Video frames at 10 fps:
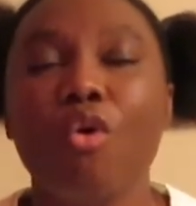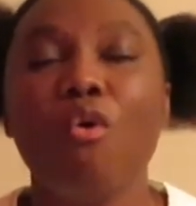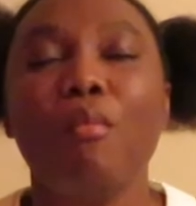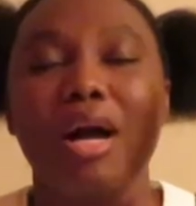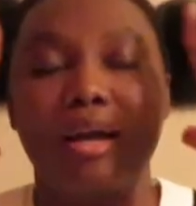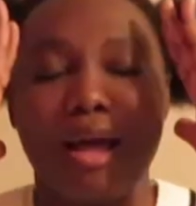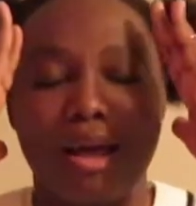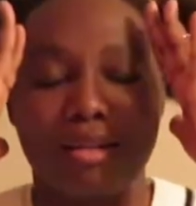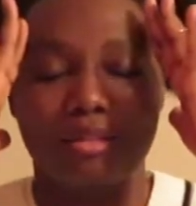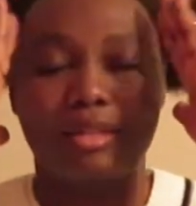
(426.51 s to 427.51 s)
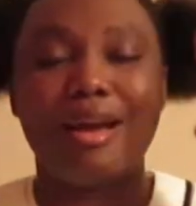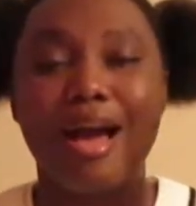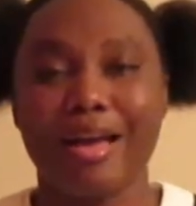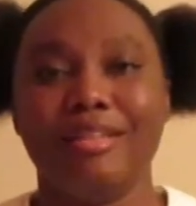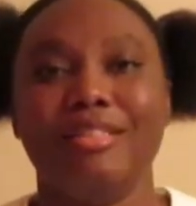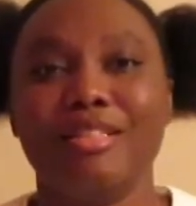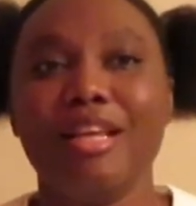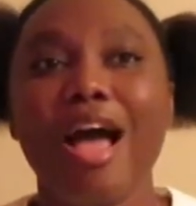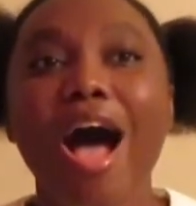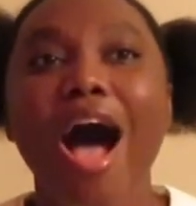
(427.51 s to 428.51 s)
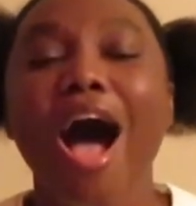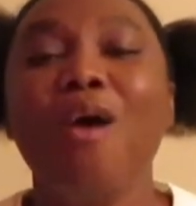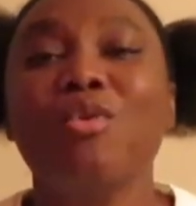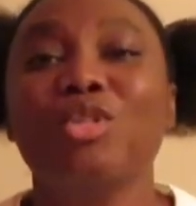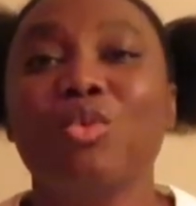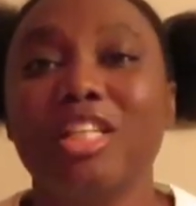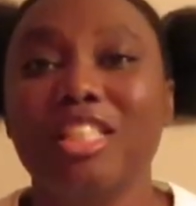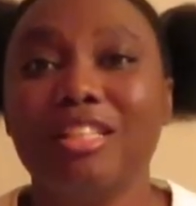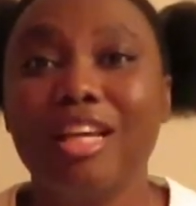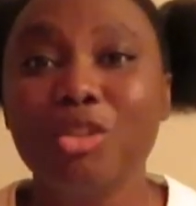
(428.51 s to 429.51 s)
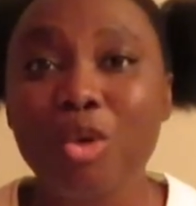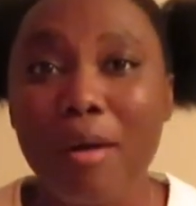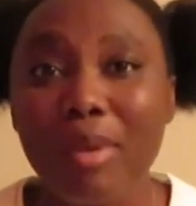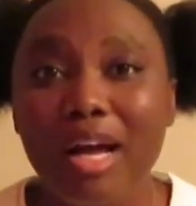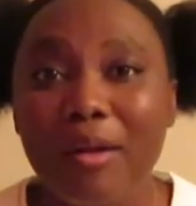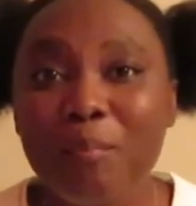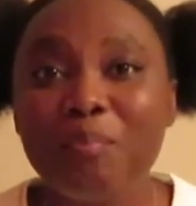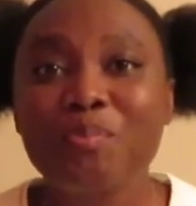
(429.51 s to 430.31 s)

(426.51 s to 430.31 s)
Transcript: Oh my God. Guys, I was watching that drama.